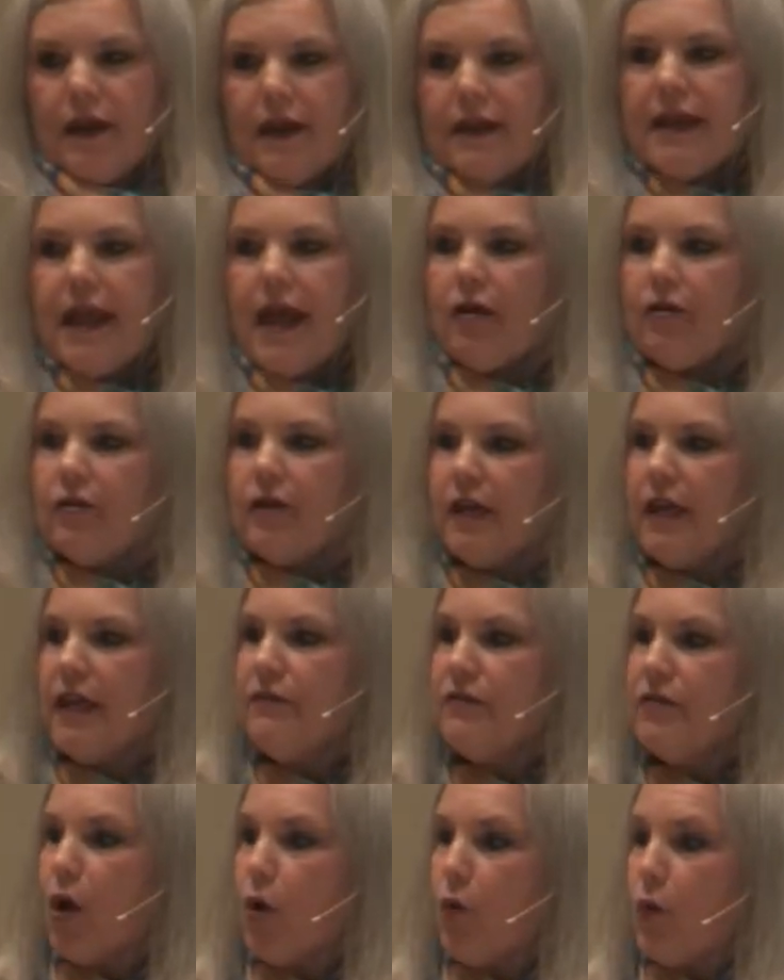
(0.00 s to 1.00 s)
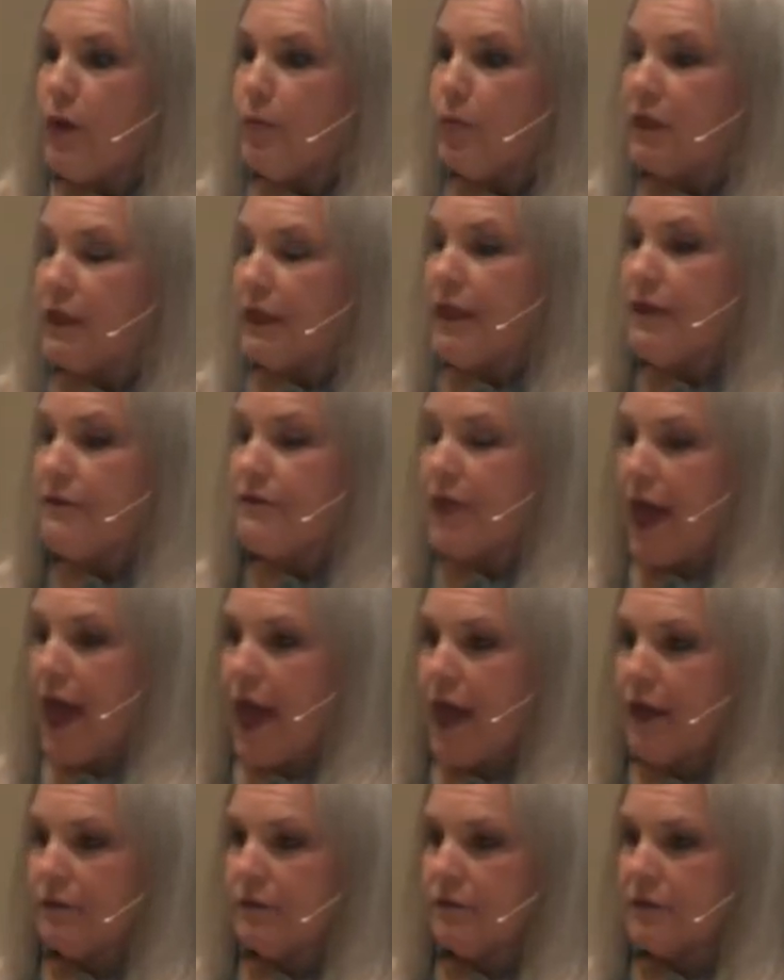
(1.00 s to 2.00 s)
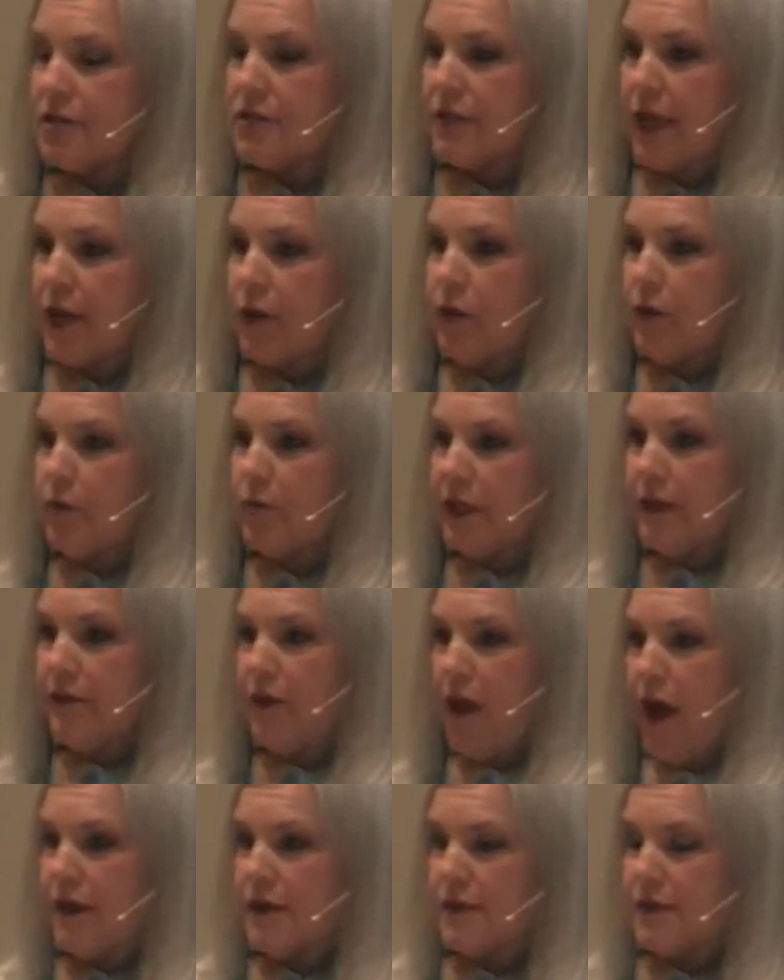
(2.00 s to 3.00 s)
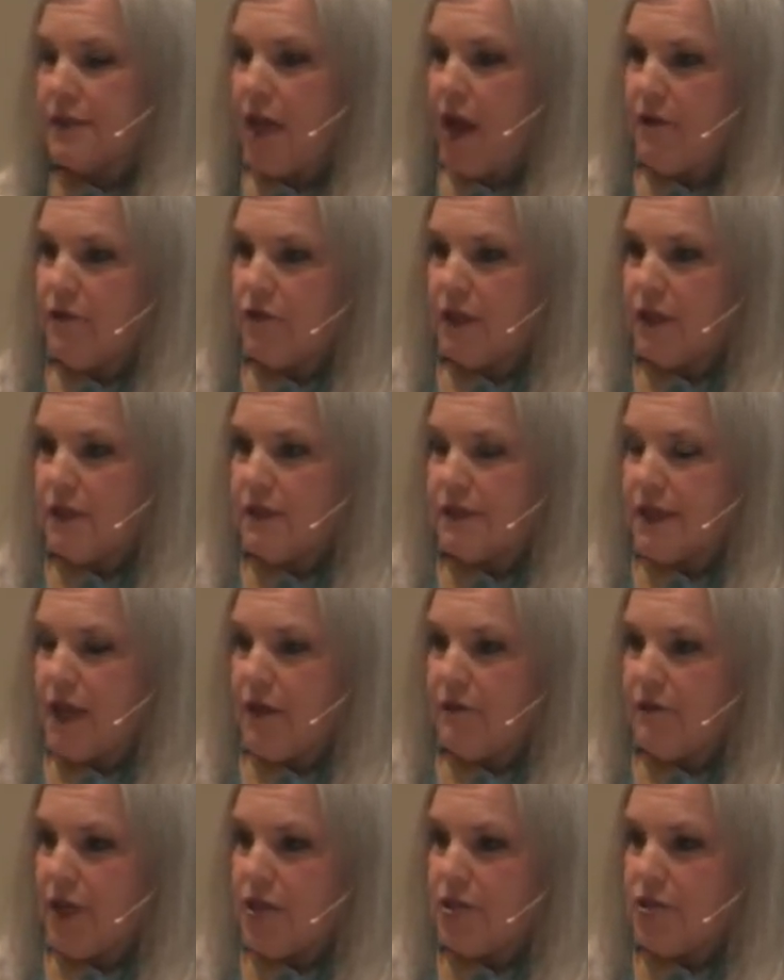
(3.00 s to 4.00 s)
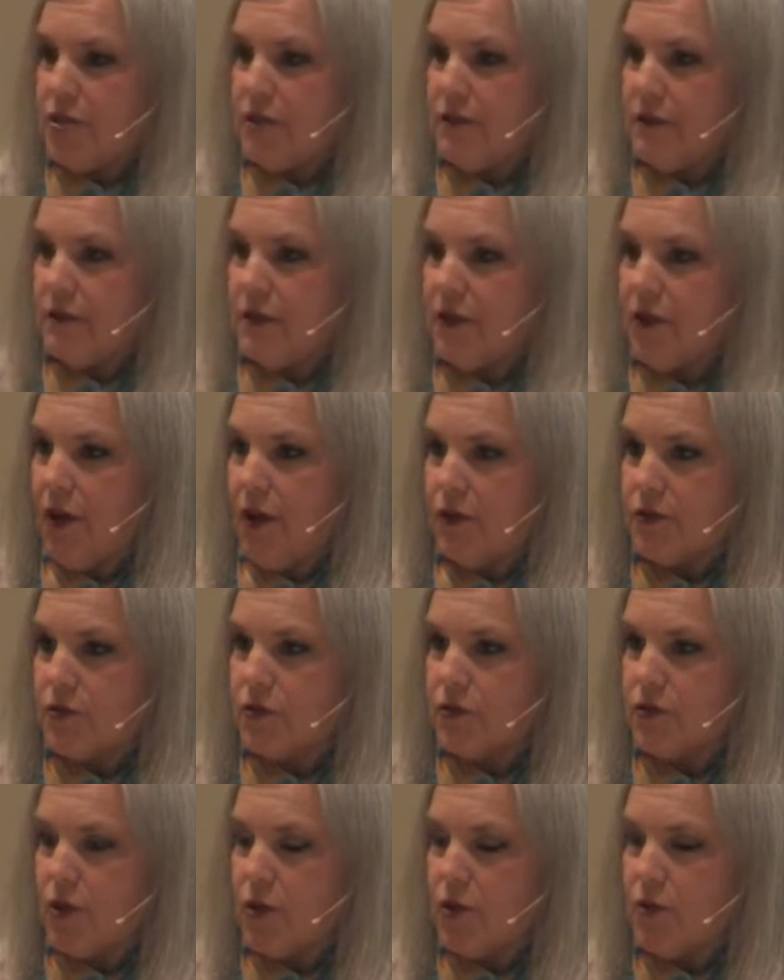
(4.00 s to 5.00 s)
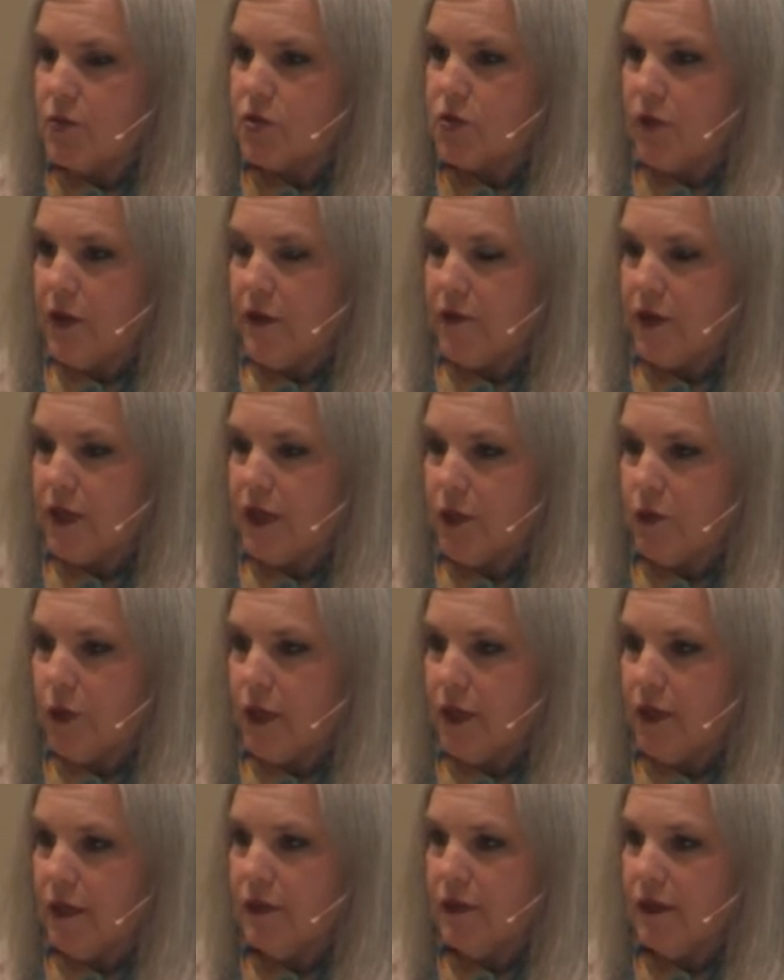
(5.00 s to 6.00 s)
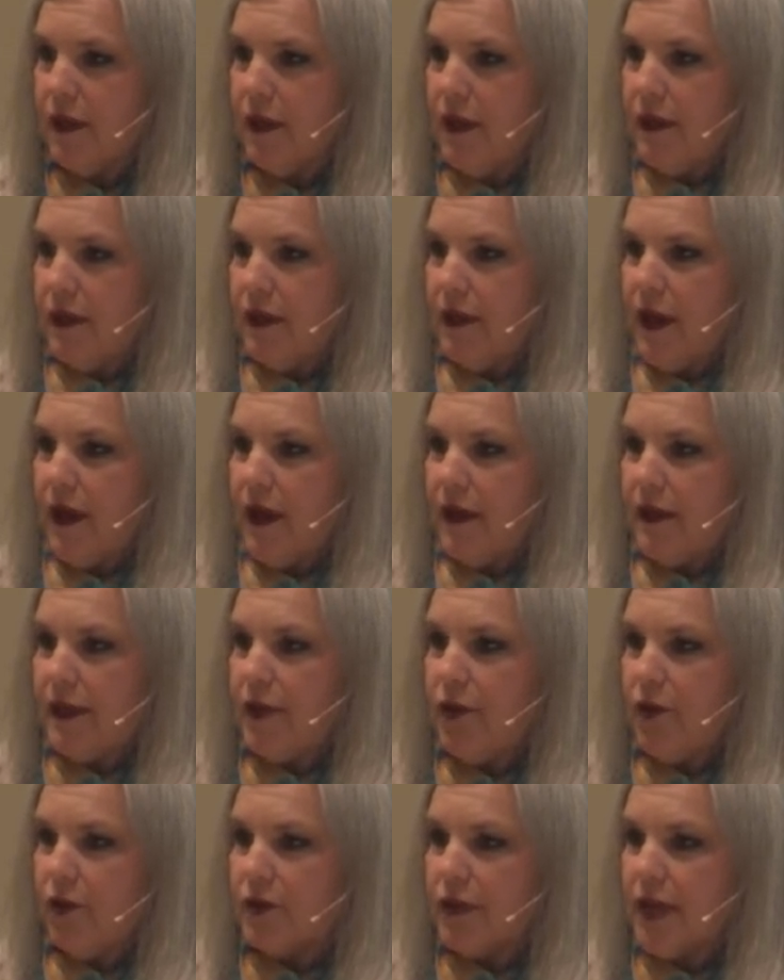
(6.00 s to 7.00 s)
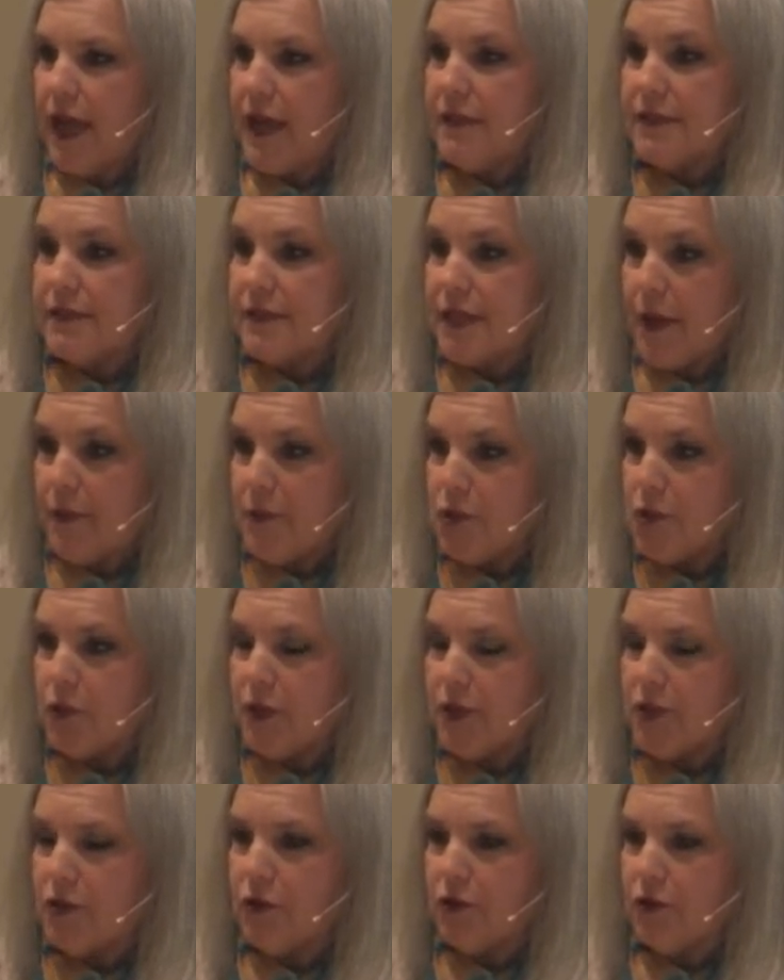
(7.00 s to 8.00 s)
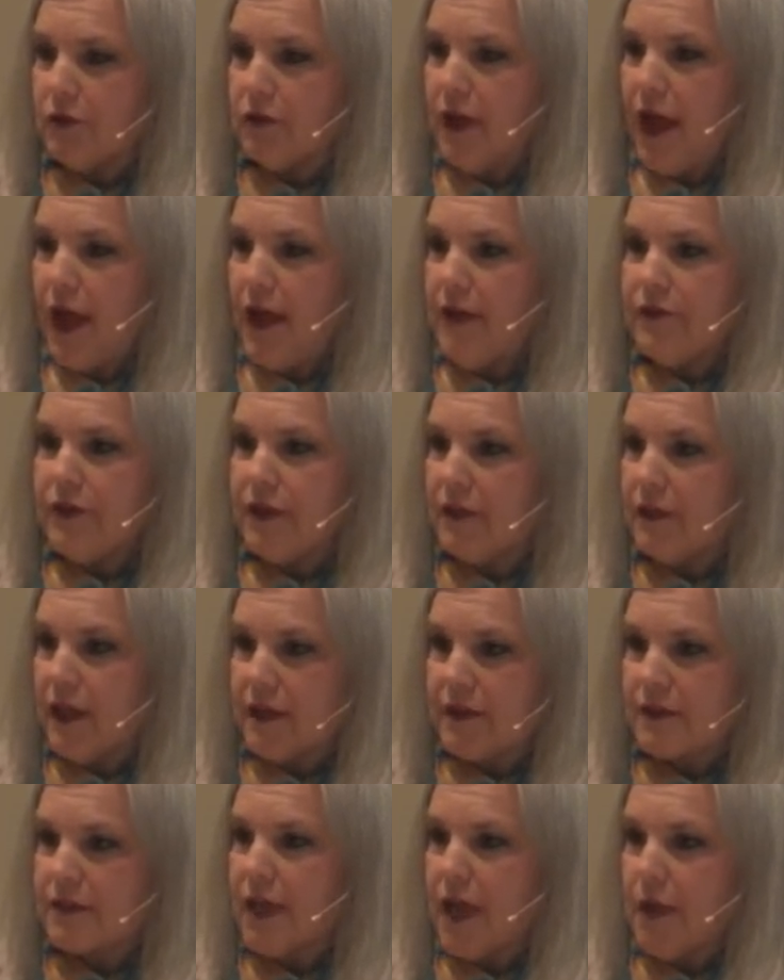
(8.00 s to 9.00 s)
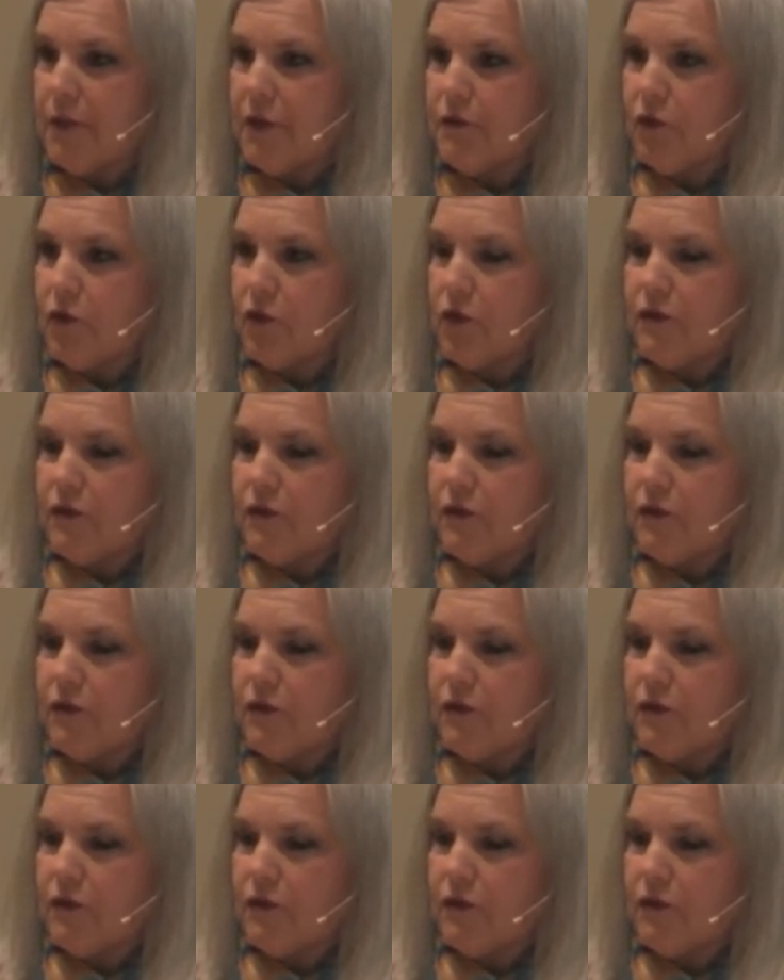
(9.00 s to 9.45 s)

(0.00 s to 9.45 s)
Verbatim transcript: Now, even though we believe that, just like we believe God is sovereign in salvation, he calls to whomsoever he will, he ordains some to eternal life, he elects some before the